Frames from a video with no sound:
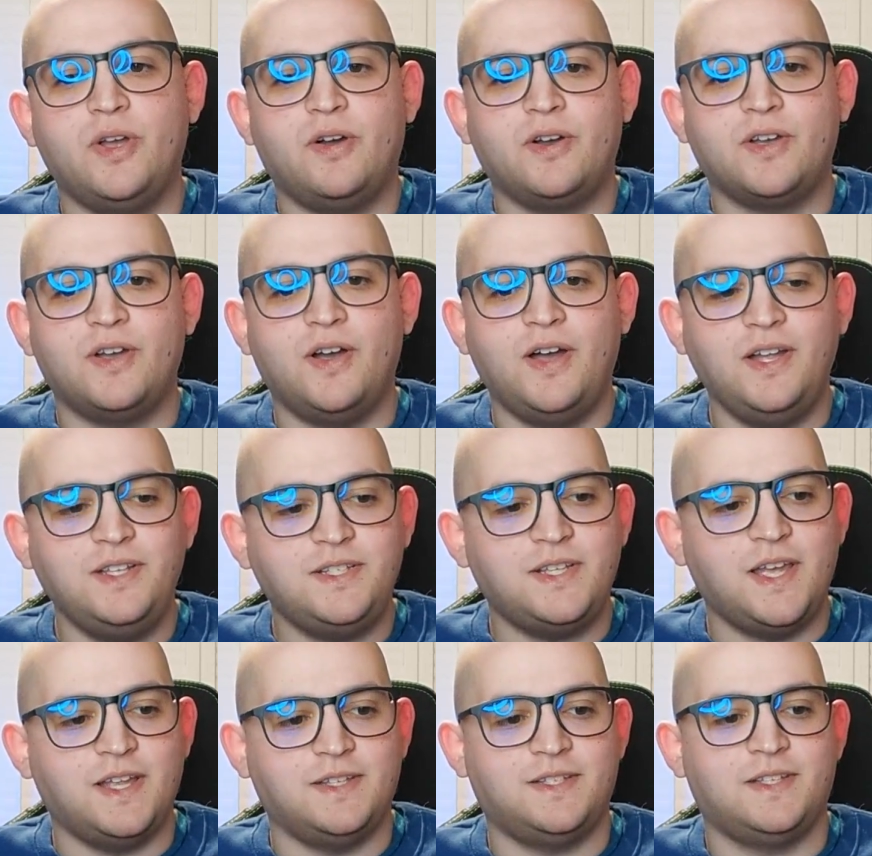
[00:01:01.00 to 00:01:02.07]
our
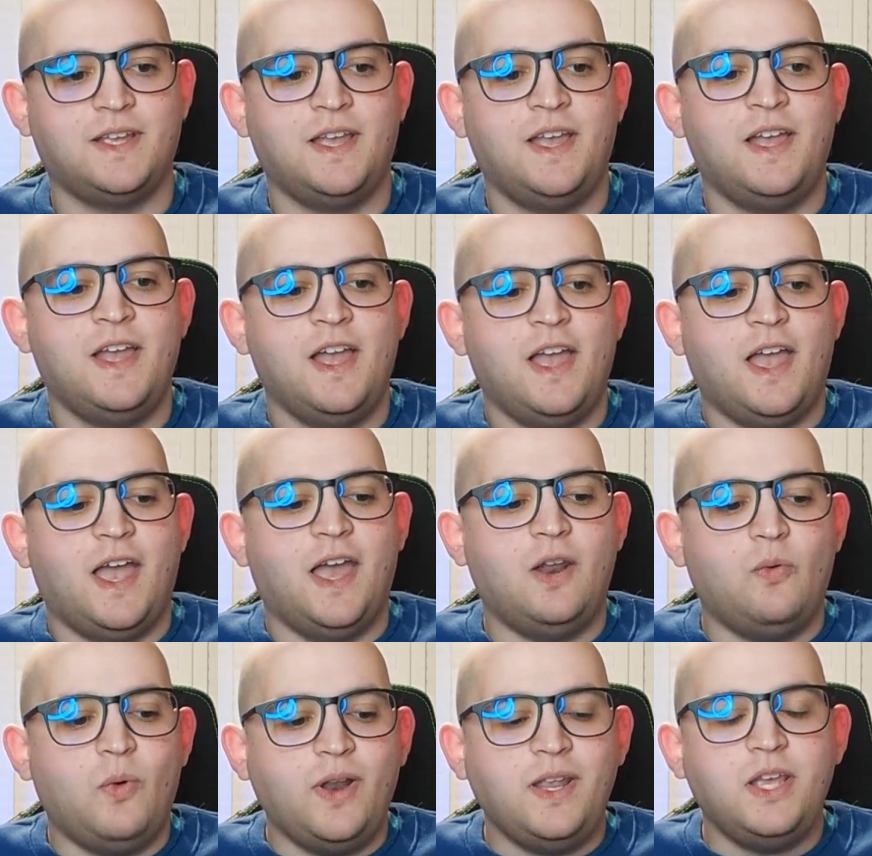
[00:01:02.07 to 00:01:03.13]
content. And I
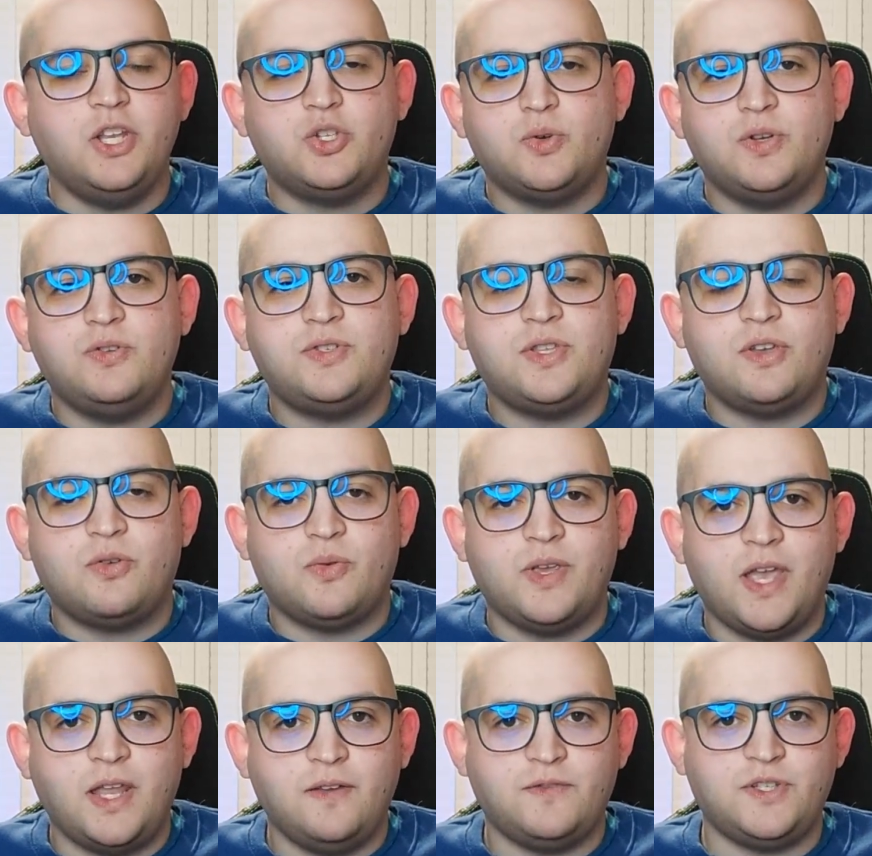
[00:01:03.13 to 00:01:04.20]
want to introduce the
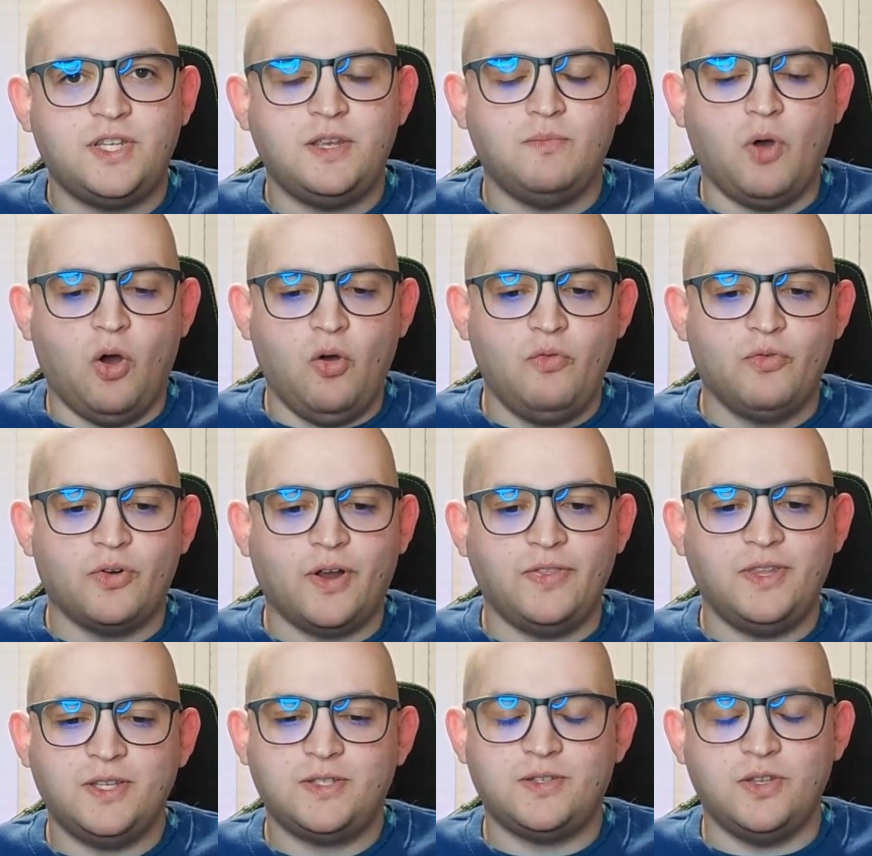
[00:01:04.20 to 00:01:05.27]
creative team over on
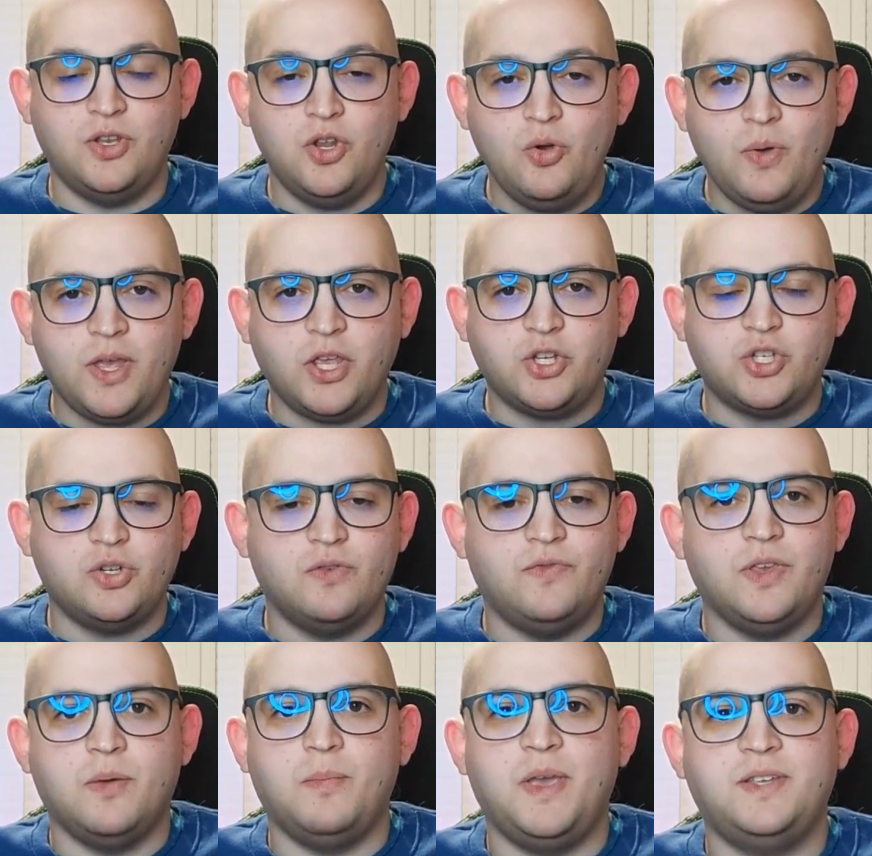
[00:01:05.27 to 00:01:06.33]
this new issue of
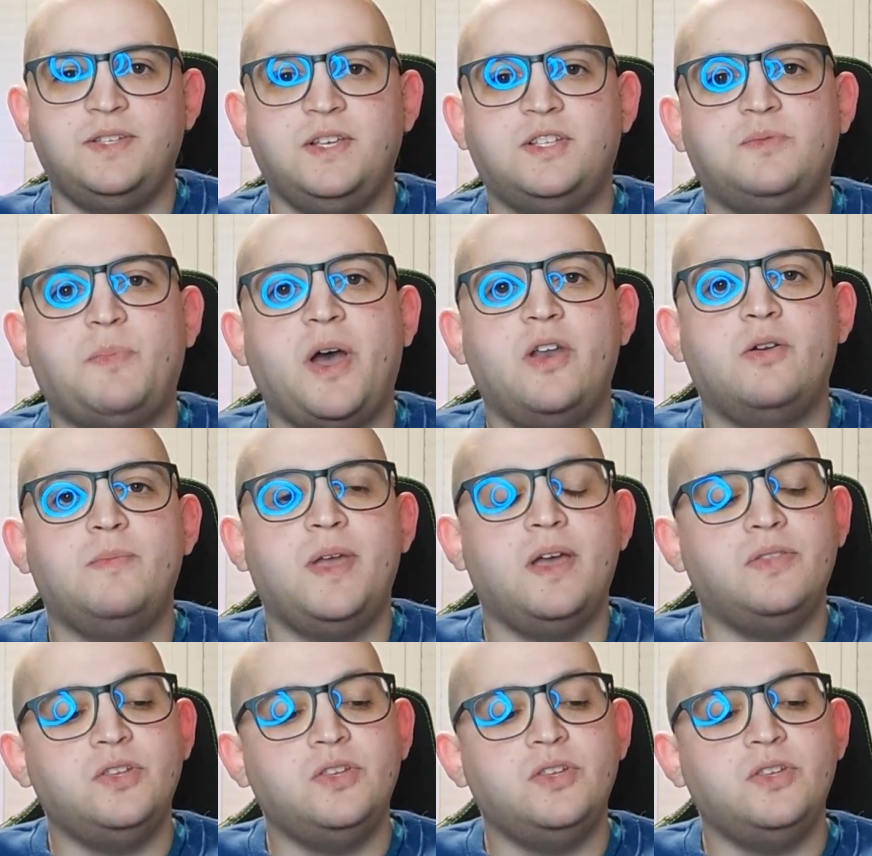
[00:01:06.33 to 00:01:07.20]
The Amazing Spider-Man.